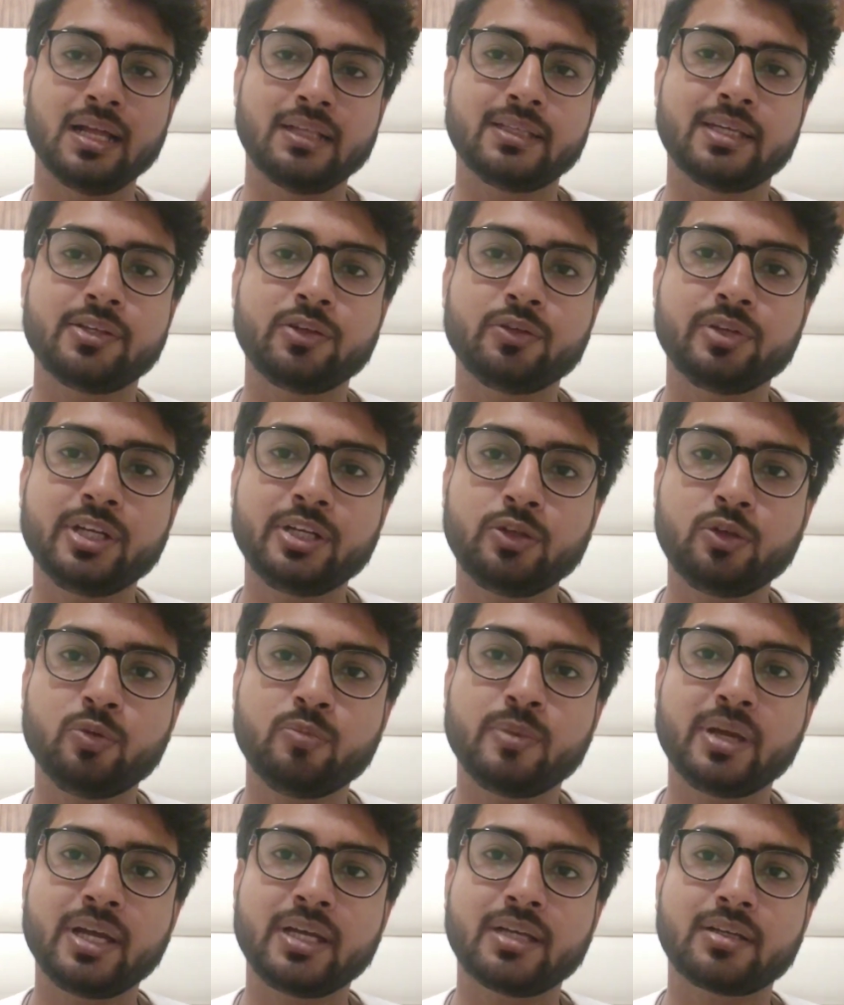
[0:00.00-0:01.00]
then you need to
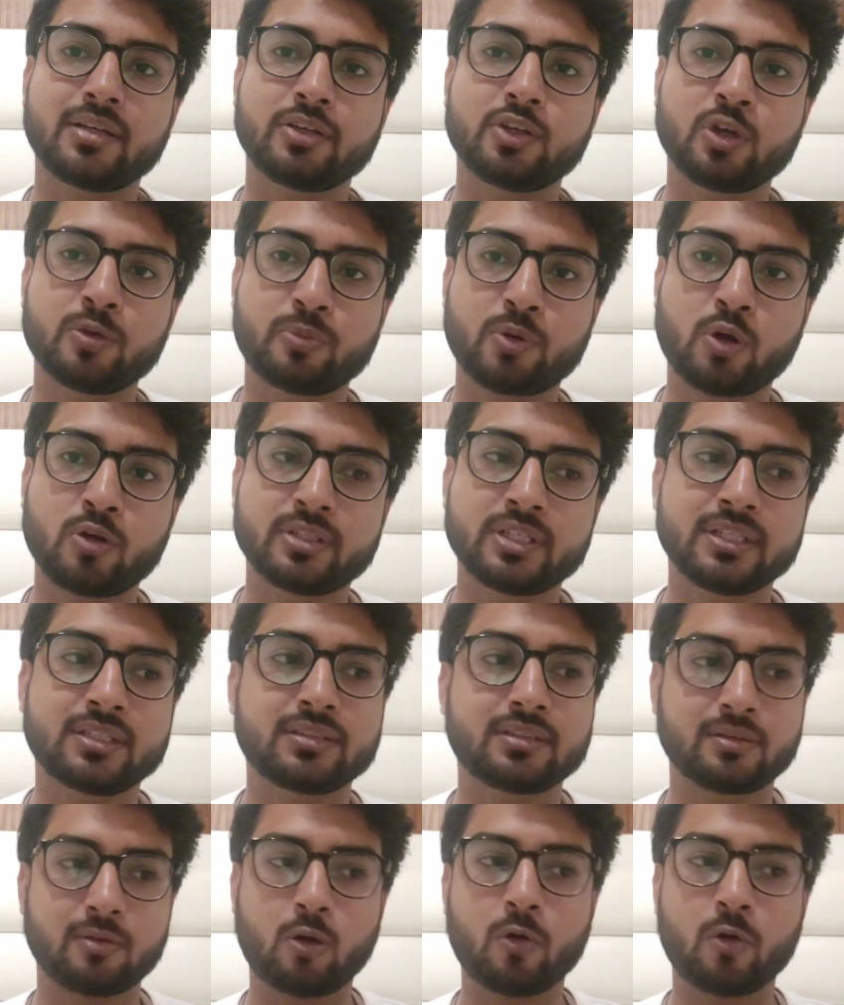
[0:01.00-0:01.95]
make your project,